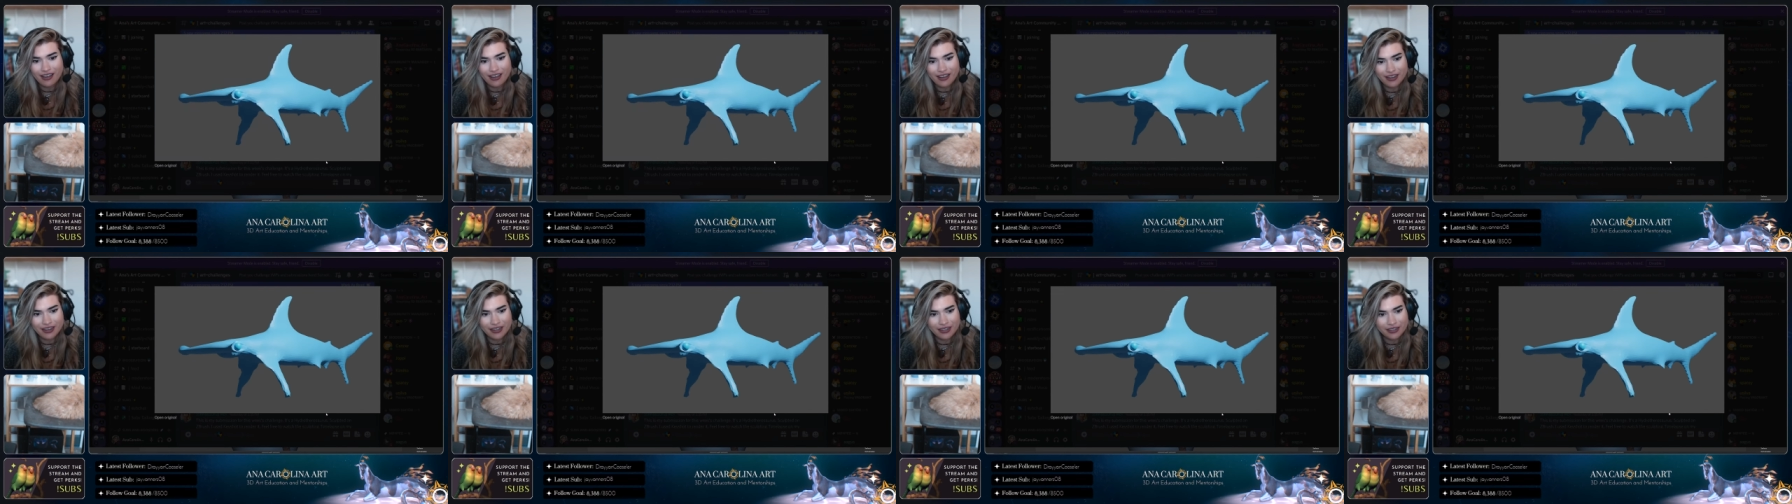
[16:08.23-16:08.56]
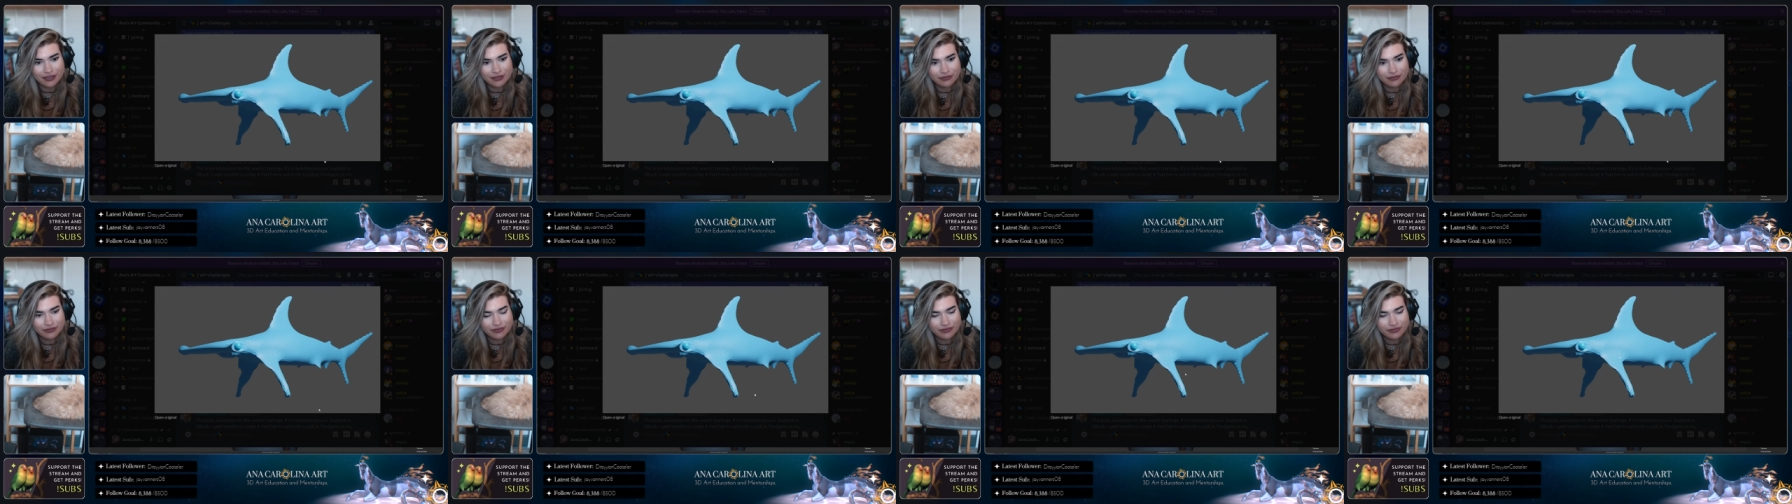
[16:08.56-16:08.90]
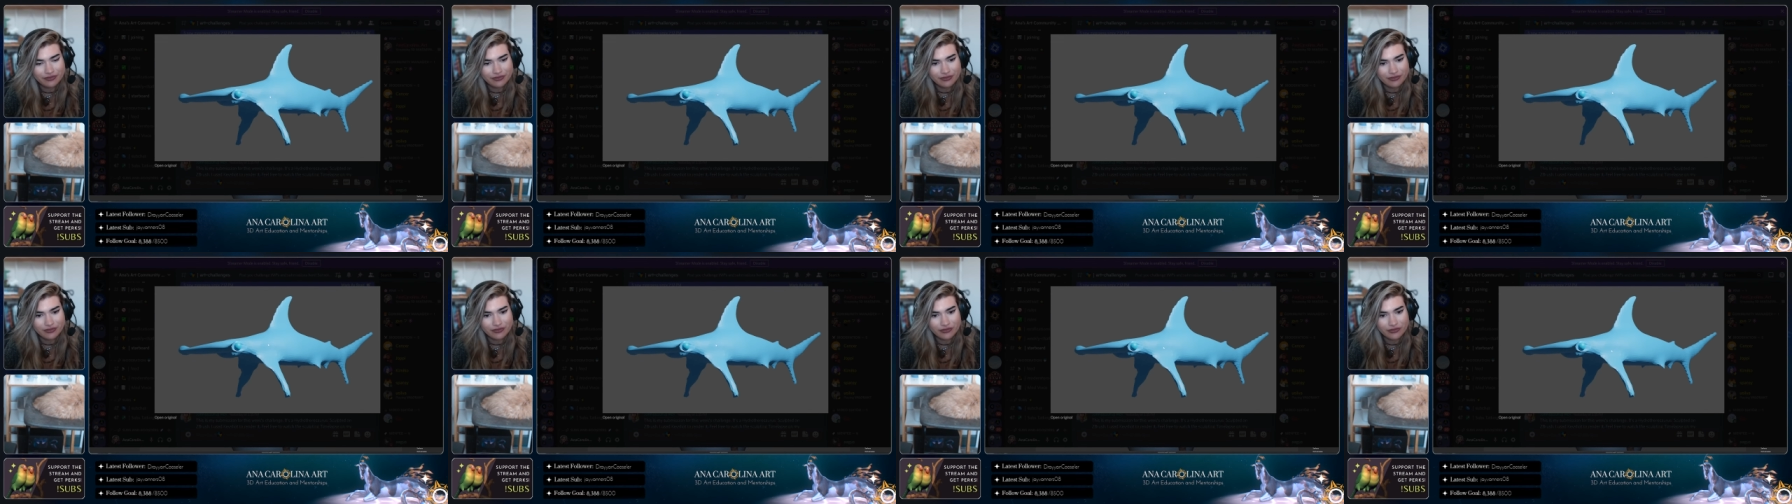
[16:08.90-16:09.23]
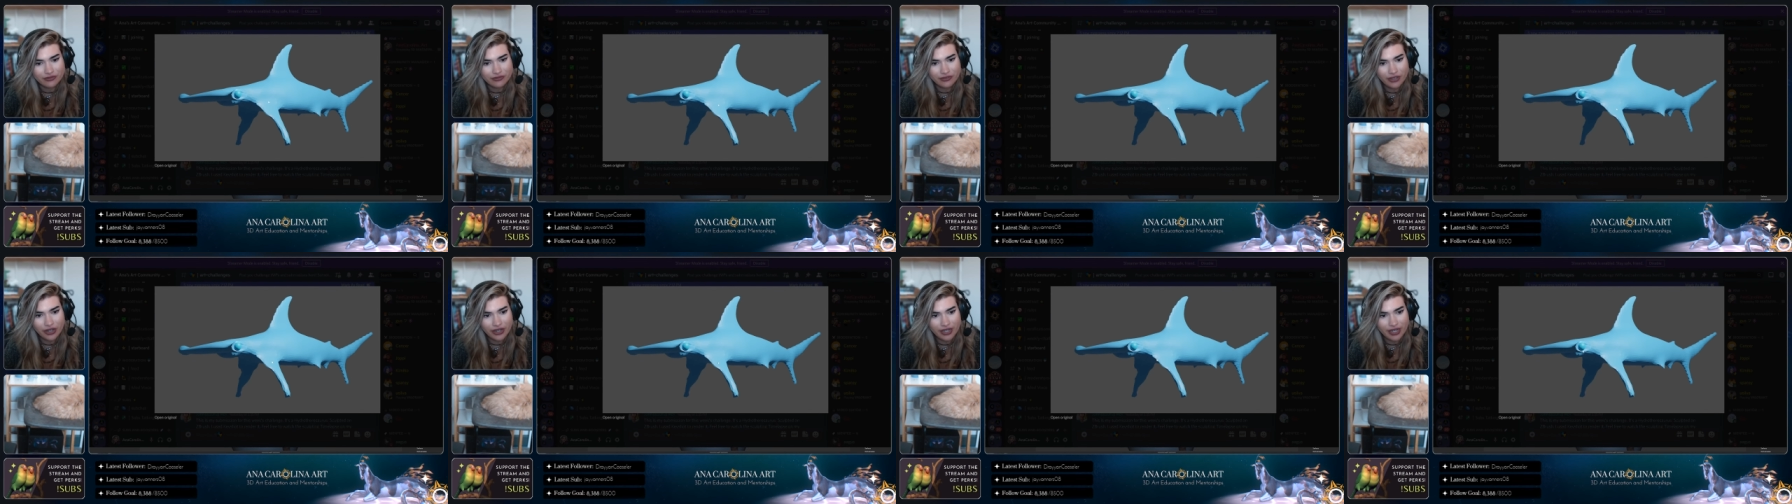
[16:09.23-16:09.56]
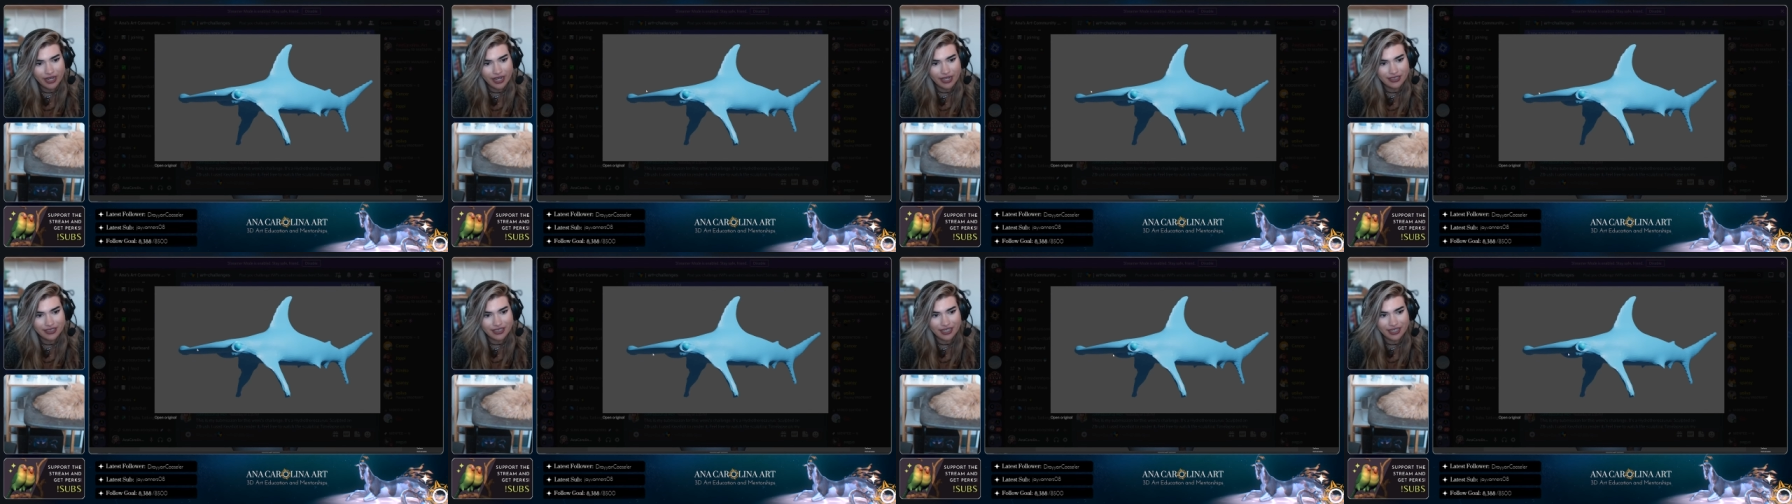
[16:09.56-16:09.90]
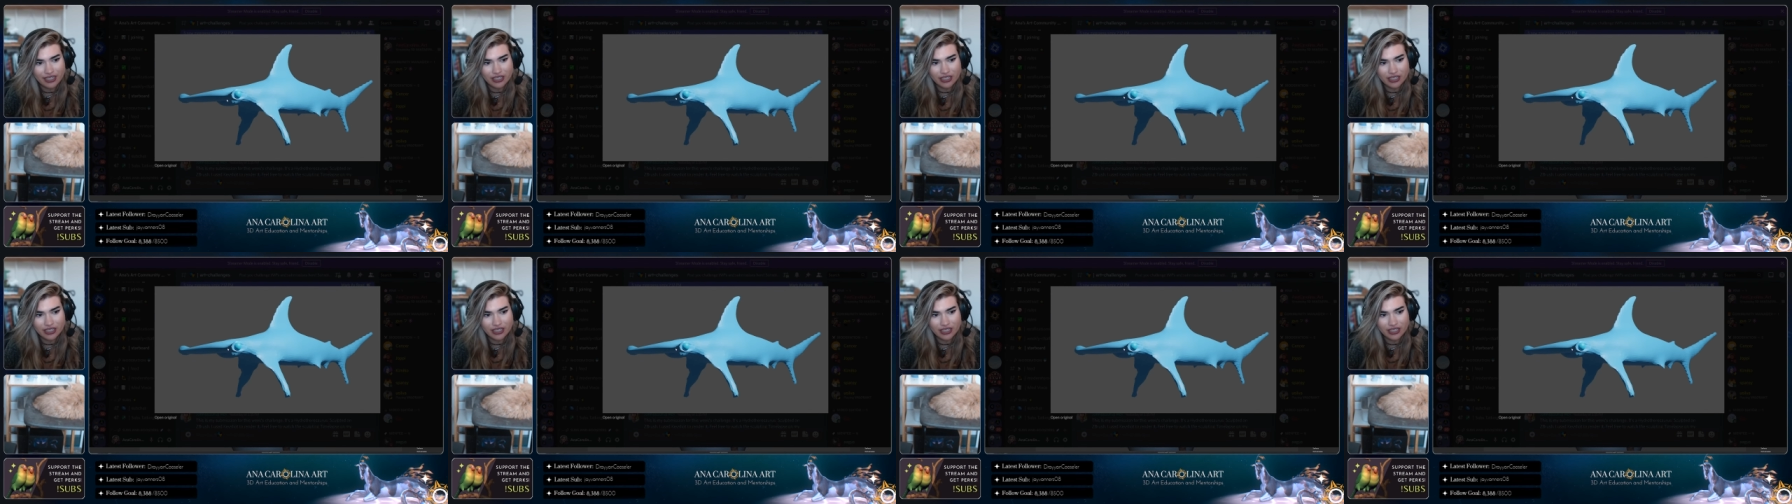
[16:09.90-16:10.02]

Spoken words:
Um, Very nice.